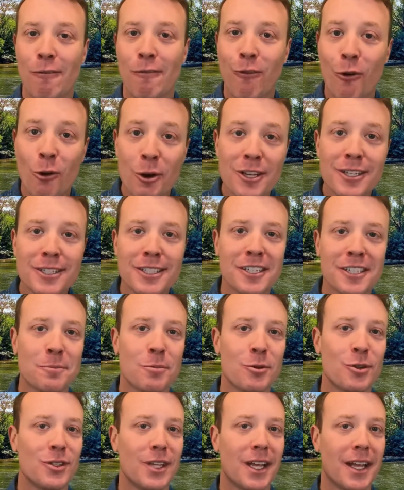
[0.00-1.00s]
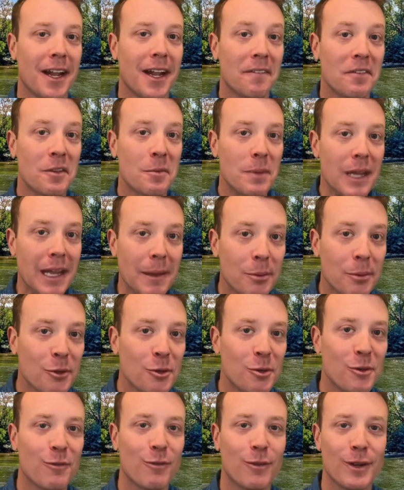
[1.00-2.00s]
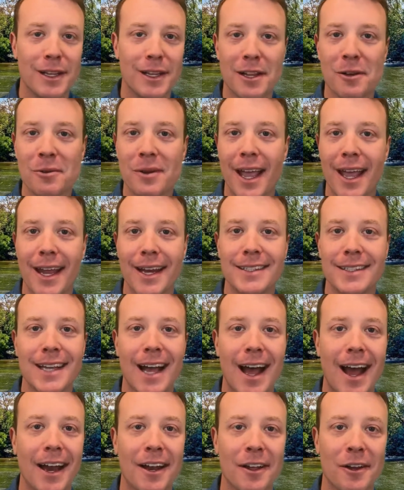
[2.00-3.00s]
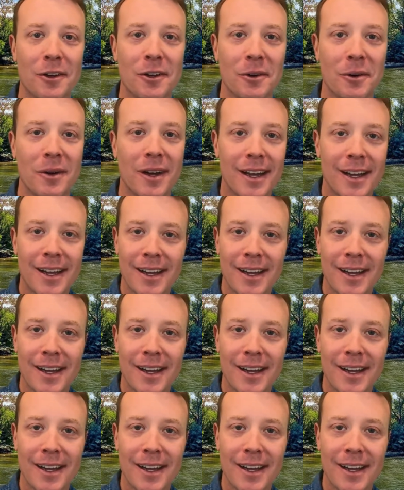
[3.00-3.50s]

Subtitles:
46% of the people who've relocated to Idaho